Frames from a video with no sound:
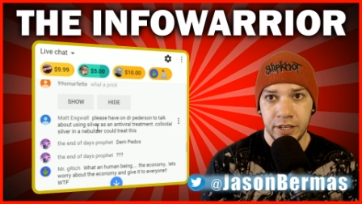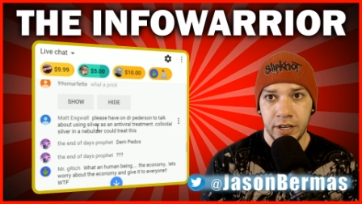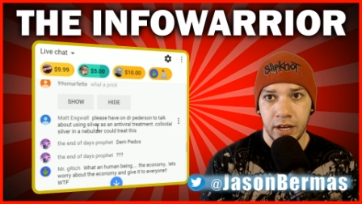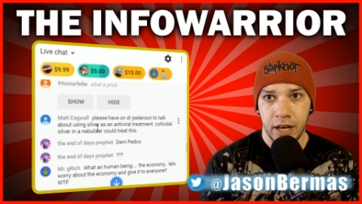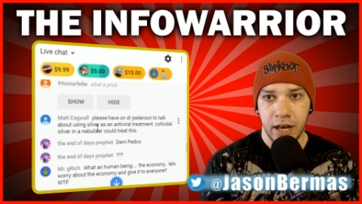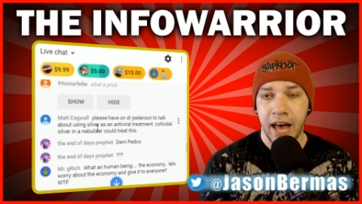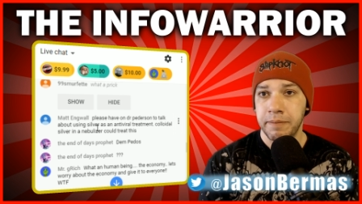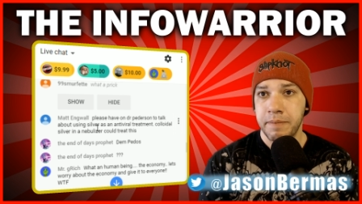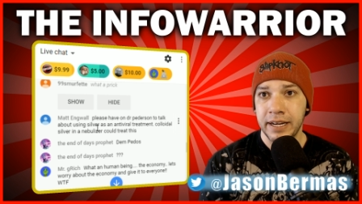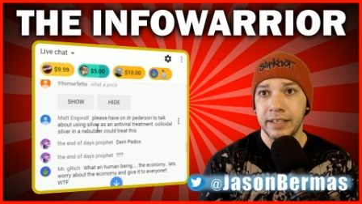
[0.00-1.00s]
on
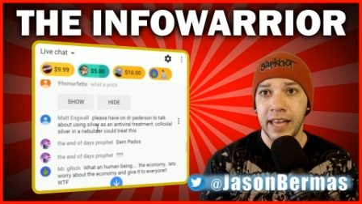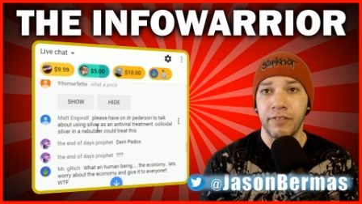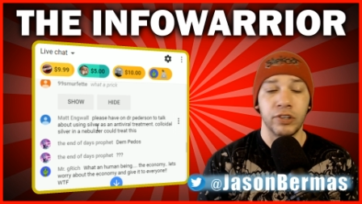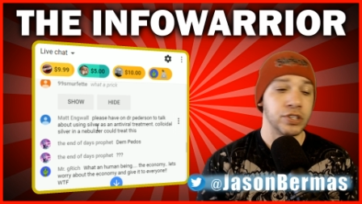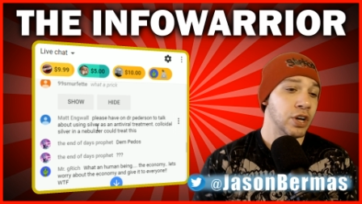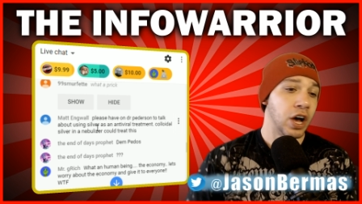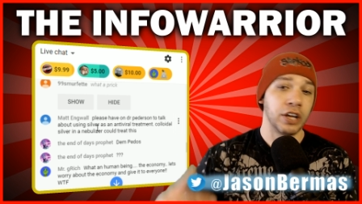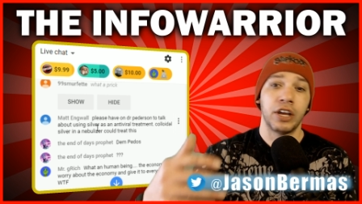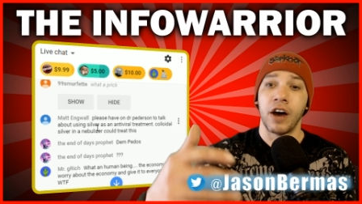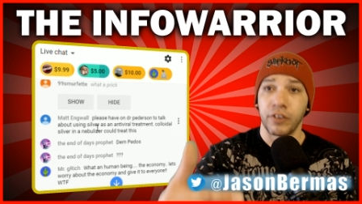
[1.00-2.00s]
many levels, a
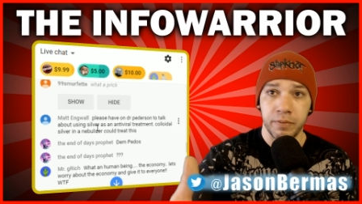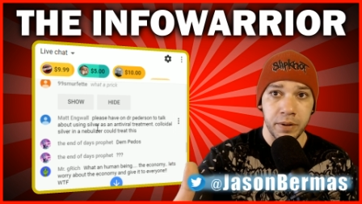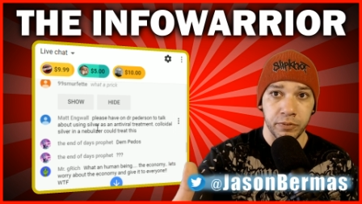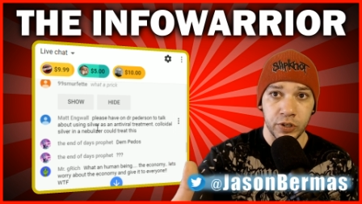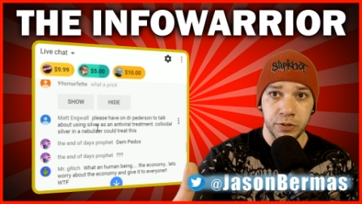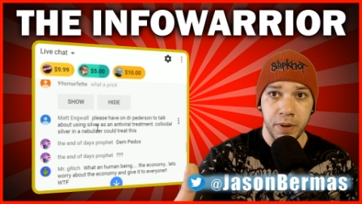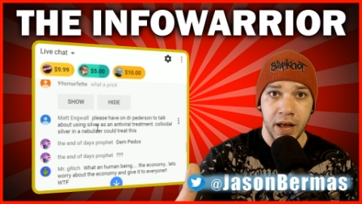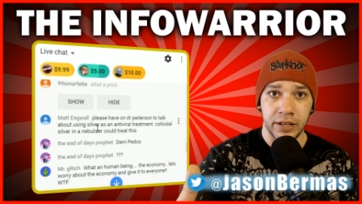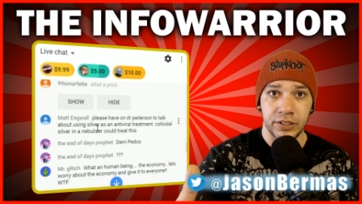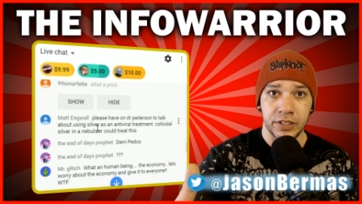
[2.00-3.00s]
government
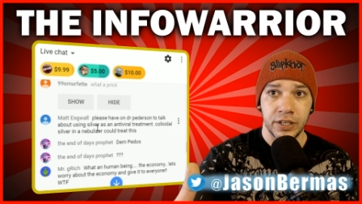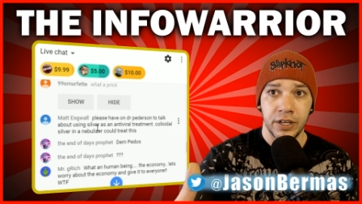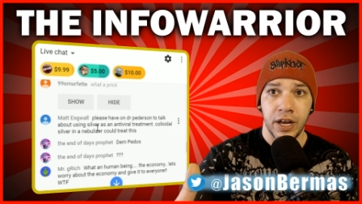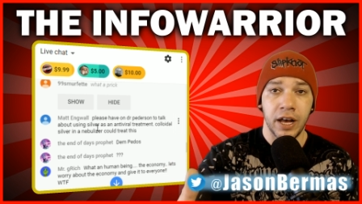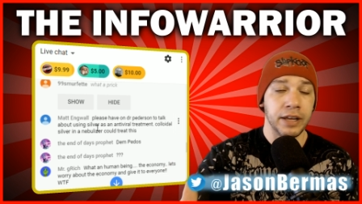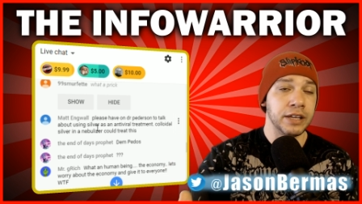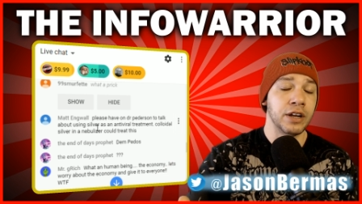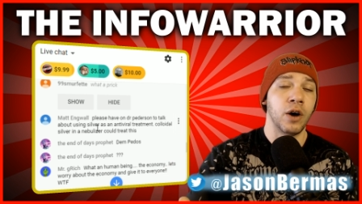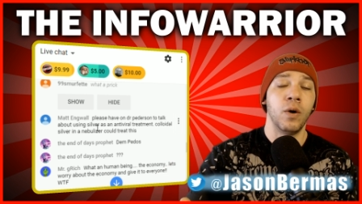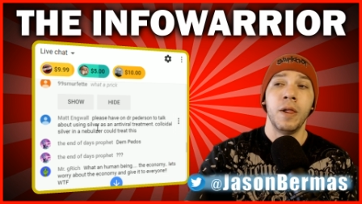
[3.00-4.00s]
response,
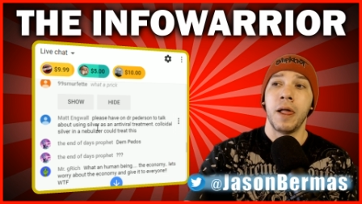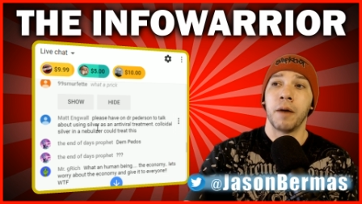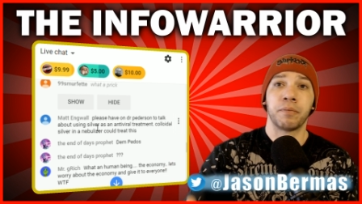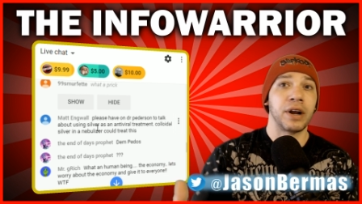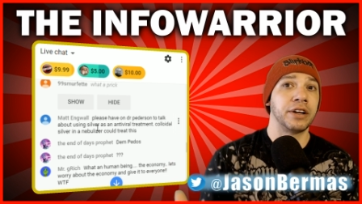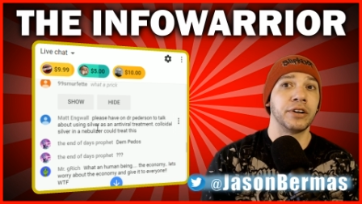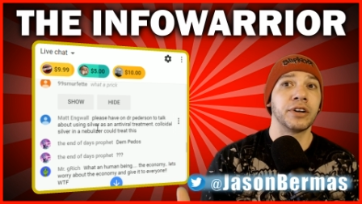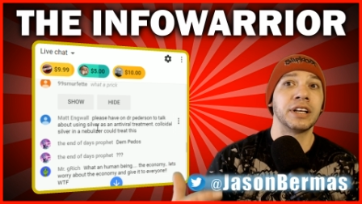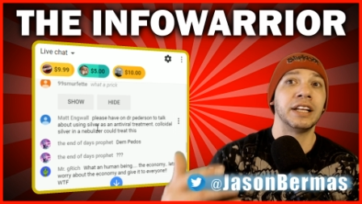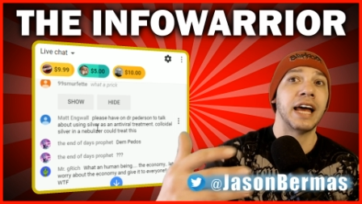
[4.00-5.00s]
a predator
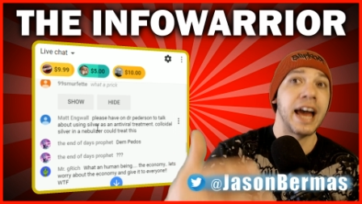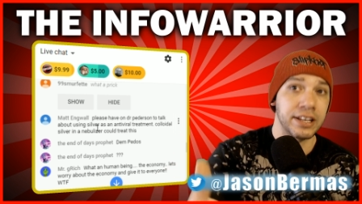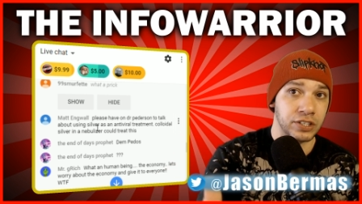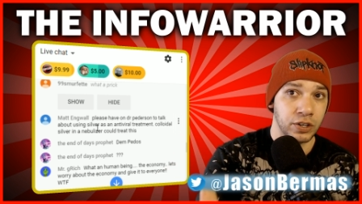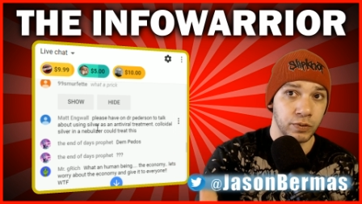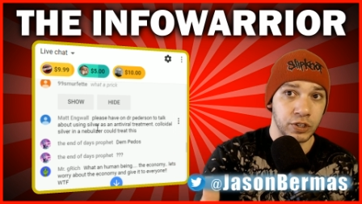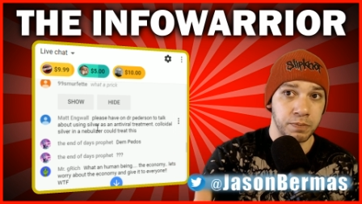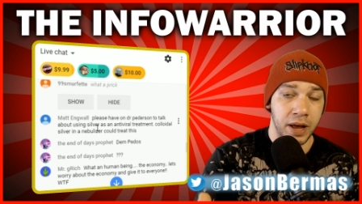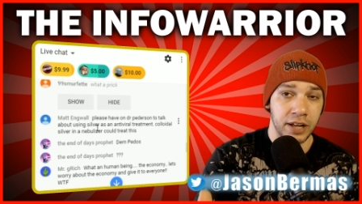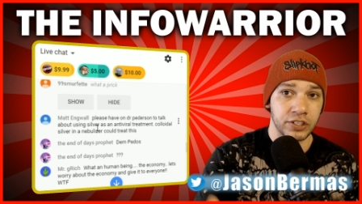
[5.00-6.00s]
class
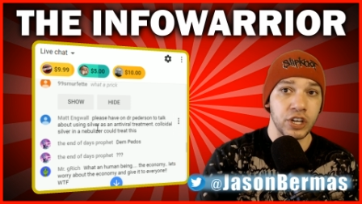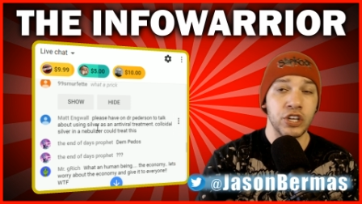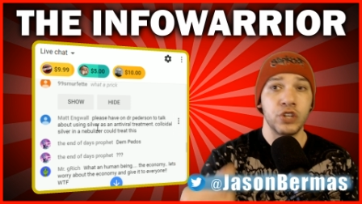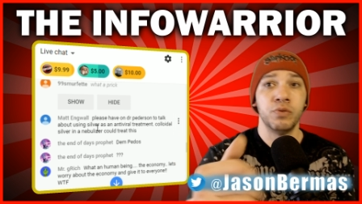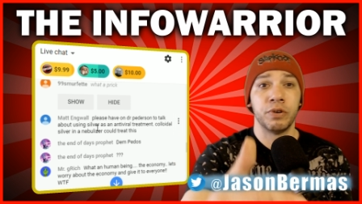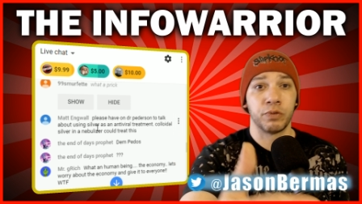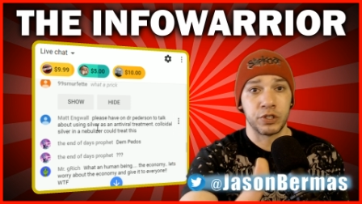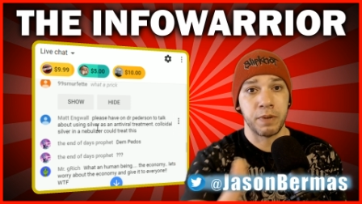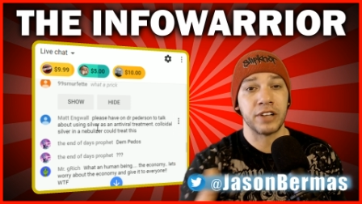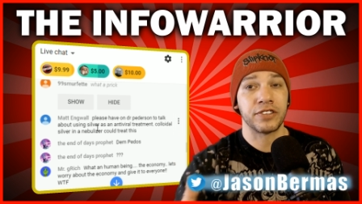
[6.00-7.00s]
response, a human
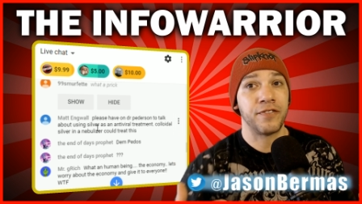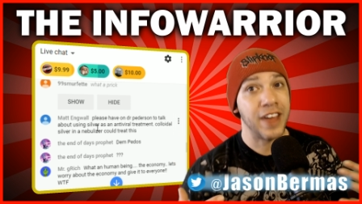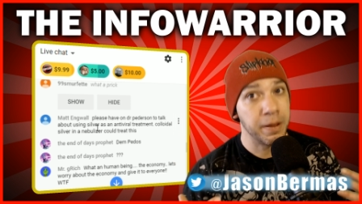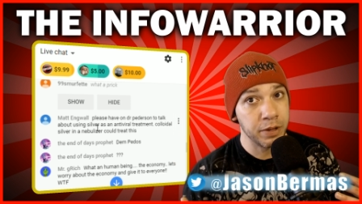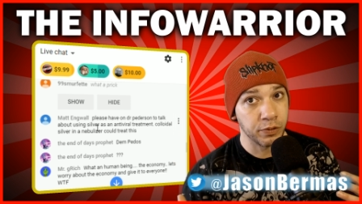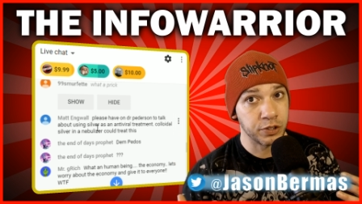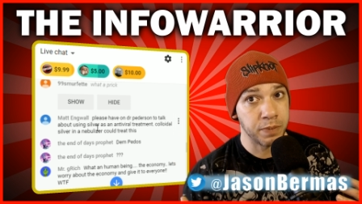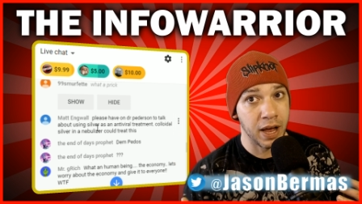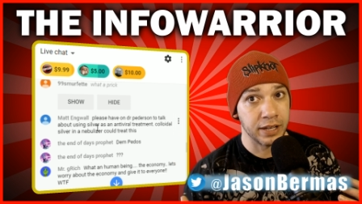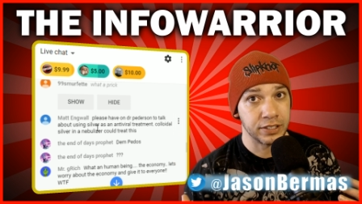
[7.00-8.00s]
response, a family
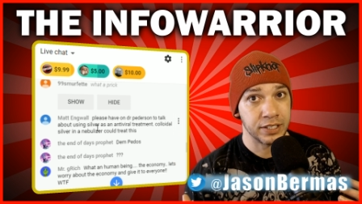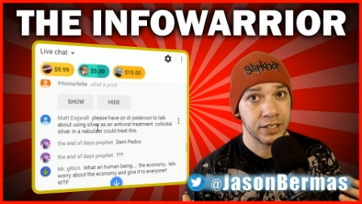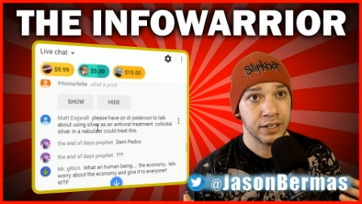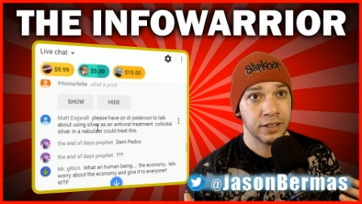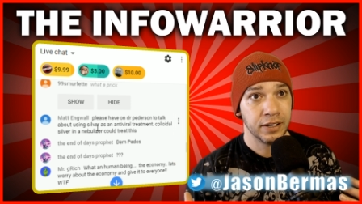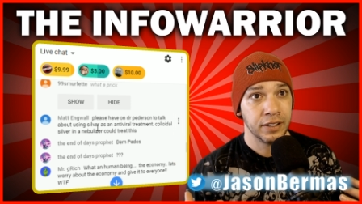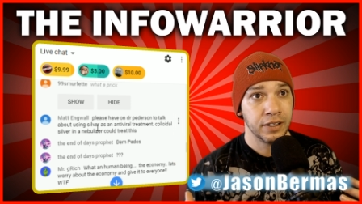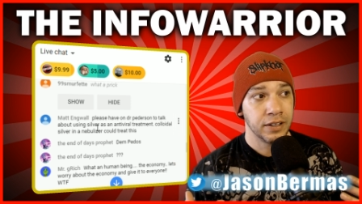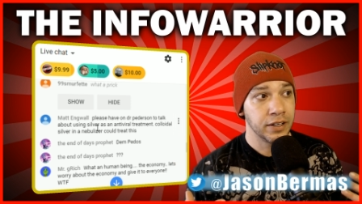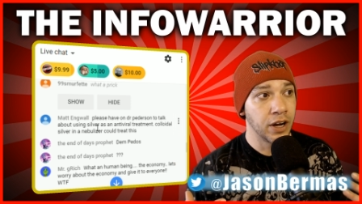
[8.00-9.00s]
response.
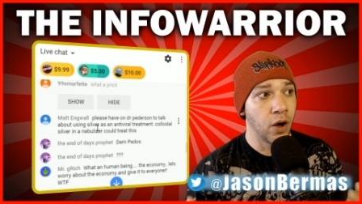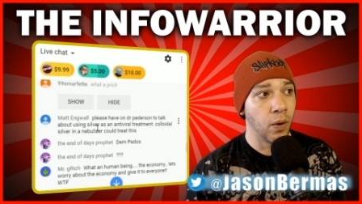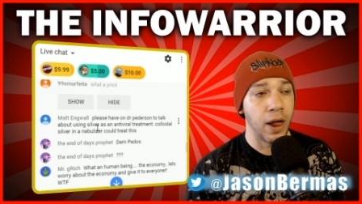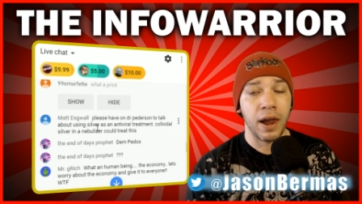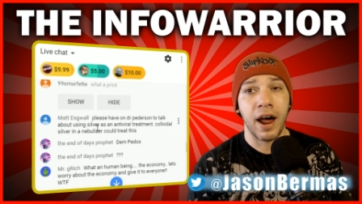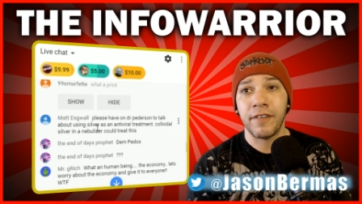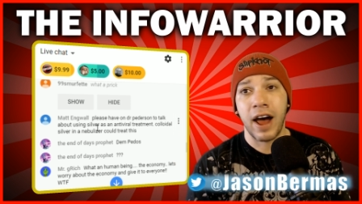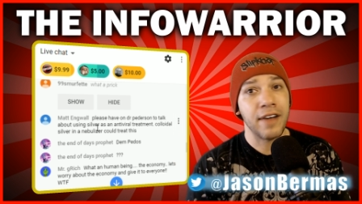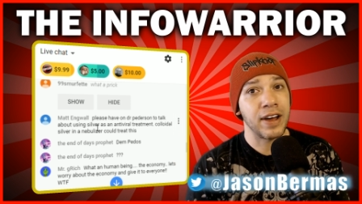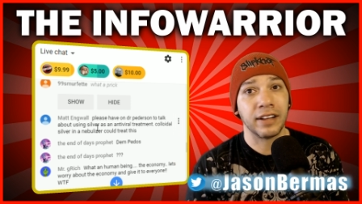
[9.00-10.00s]

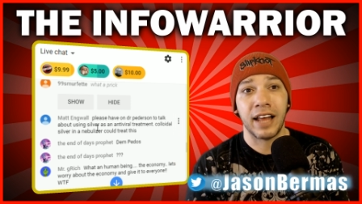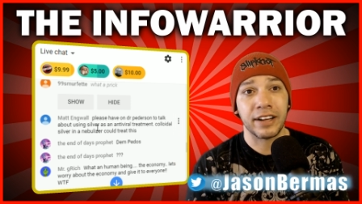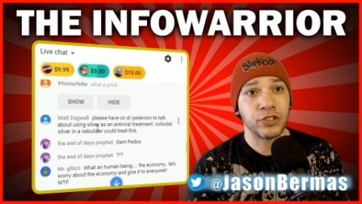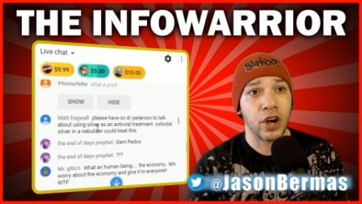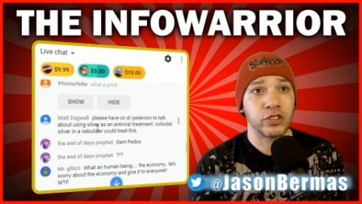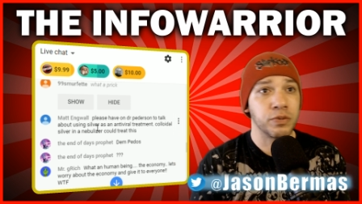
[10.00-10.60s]
I've had a lot of talks with my